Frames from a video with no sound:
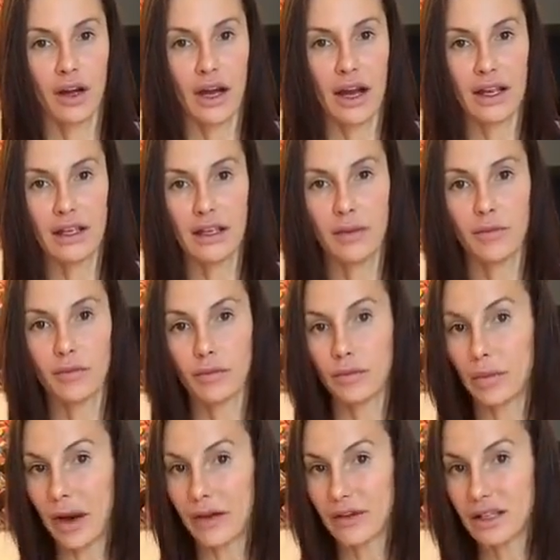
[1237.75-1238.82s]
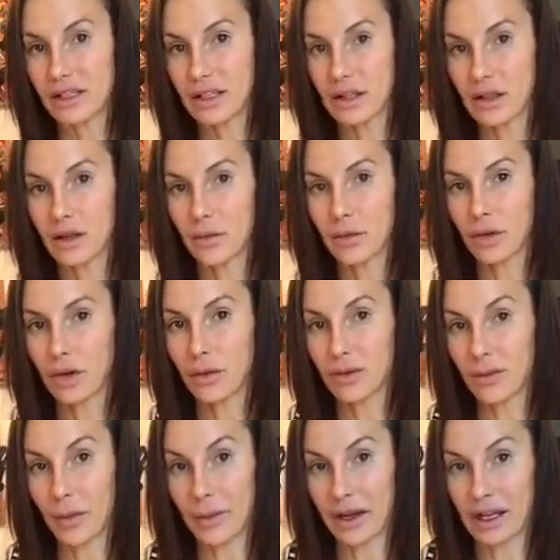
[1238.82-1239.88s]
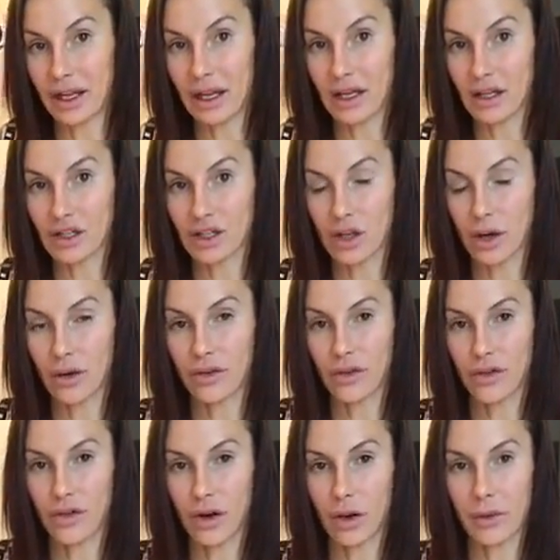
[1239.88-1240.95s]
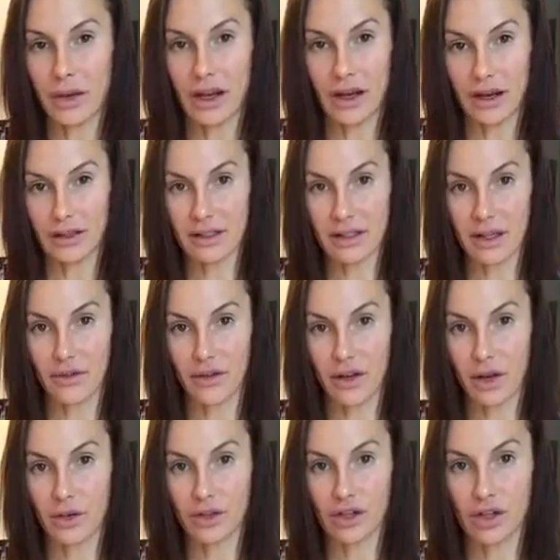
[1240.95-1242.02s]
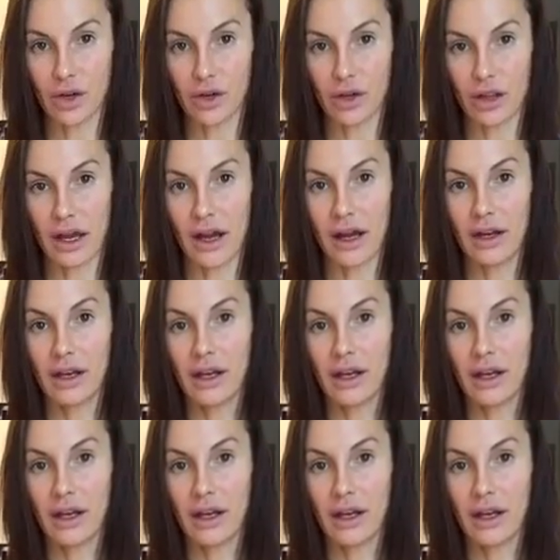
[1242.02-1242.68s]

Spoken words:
I eat berries in the morning with my pancake, as you know, if you follow me, and I did that video to show you that.